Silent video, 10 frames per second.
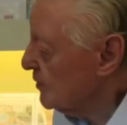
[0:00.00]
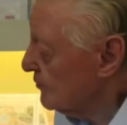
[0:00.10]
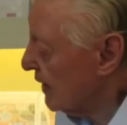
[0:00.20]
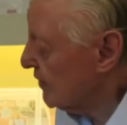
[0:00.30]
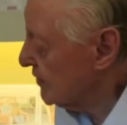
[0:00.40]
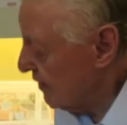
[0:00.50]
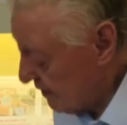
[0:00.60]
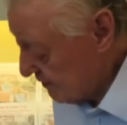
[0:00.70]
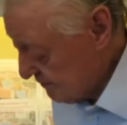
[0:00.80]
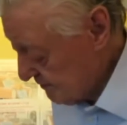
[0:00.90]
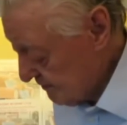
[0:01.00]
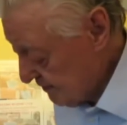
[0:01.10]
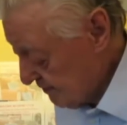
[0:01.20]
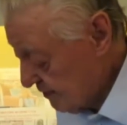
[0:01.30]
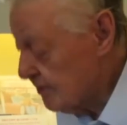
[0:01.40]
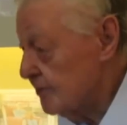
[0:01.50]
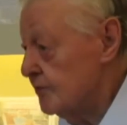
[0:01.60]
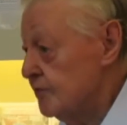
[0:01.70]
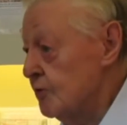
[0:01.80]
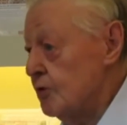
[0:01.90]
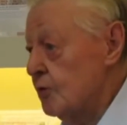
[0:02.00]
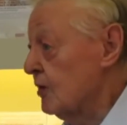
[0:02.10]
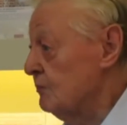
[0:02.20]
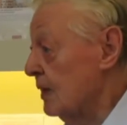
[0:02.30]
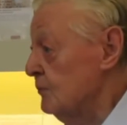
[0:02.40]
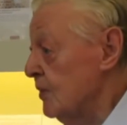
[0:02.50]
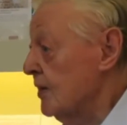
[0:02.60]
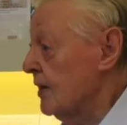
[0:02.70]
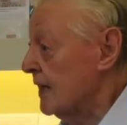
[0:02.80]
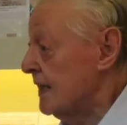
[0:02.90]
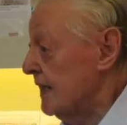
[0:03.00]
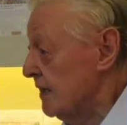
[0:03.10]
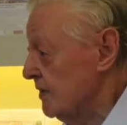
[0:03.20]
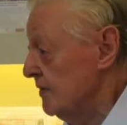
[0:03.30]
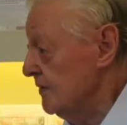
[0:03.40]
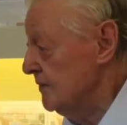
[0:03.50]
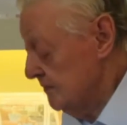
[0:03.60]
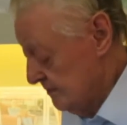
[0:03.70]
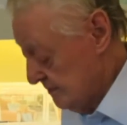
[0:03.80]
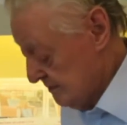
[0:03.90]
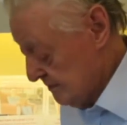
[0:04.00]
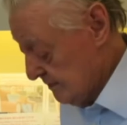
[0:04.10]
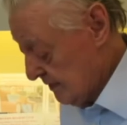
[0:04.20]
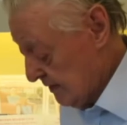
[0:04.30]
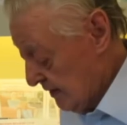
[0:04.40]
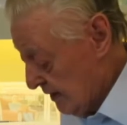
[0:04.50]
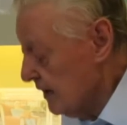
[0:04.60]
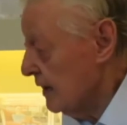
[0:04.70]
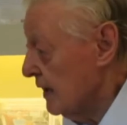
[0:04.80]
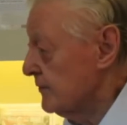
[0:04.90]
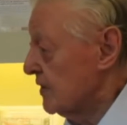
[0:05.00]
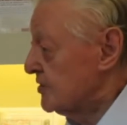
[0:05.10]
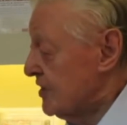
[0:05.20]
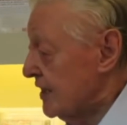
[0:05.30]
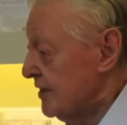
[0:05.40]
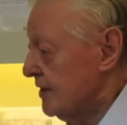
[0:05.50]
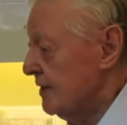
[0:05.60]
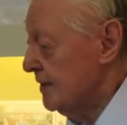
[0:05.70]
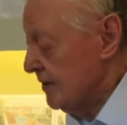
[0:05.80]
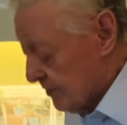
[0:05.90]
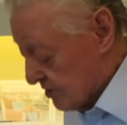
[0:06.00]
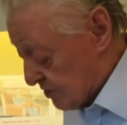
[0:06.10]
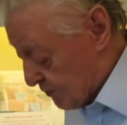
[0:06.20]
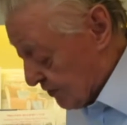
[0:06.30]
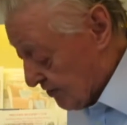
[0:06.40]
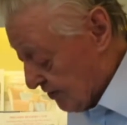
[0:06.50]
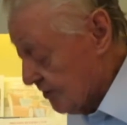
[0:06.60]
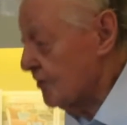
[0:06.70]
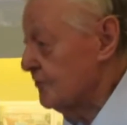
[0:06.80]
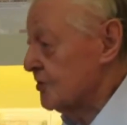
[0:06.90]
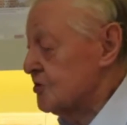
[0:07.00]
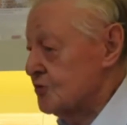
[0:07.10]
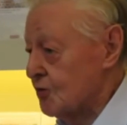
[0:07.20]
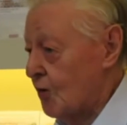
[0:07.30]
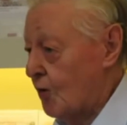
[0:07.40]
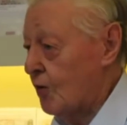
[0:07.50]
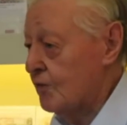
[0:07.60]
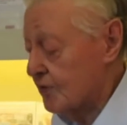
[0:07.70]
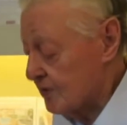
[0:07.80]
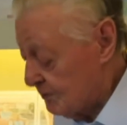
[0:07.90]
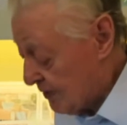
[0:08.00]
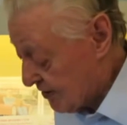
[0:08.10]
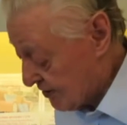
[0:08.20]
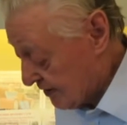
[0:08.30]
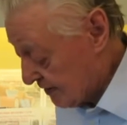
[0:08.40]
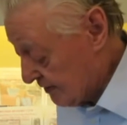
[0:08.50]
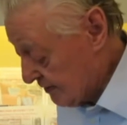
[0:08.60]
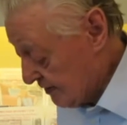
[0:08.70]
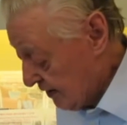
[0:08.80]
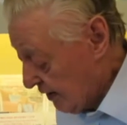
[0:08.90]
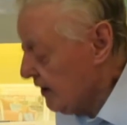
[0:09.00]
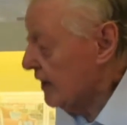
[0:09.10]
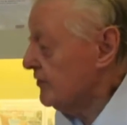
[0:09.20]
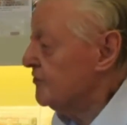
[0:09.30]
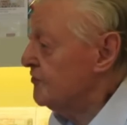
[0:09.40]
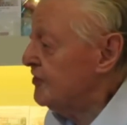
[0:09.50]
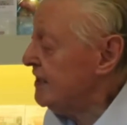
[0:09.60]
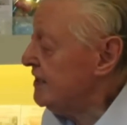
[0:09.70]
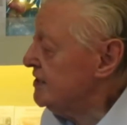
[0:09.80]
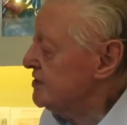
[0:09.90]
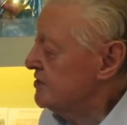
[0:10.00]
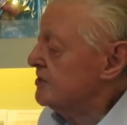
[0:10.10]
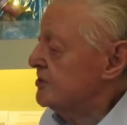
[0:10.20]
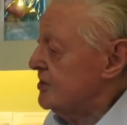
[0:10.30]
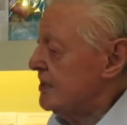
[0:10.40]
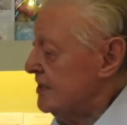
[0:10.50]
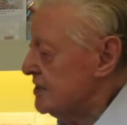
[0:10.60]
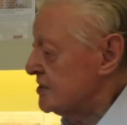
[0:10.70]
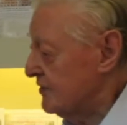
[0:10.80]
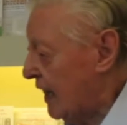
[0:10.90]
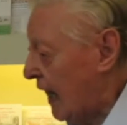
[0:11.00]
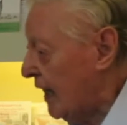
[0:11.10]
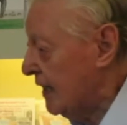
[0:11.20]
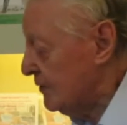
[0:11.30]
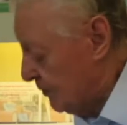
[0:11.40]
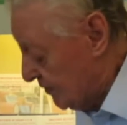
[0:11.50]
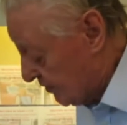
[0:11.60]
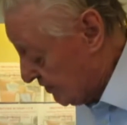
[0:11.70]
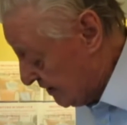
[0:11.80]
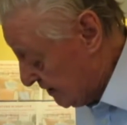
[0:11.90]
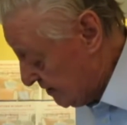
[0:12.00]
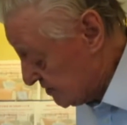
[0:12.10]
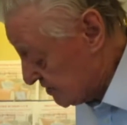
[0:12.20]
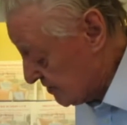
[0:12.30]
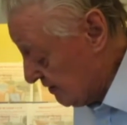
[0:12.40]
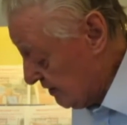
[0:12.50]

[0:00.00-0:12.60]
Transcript: Miranda? Do you remember an inn? And the tedding and the spreading of the straw for a bedding, and the fleas that tease in the high Pyrenees,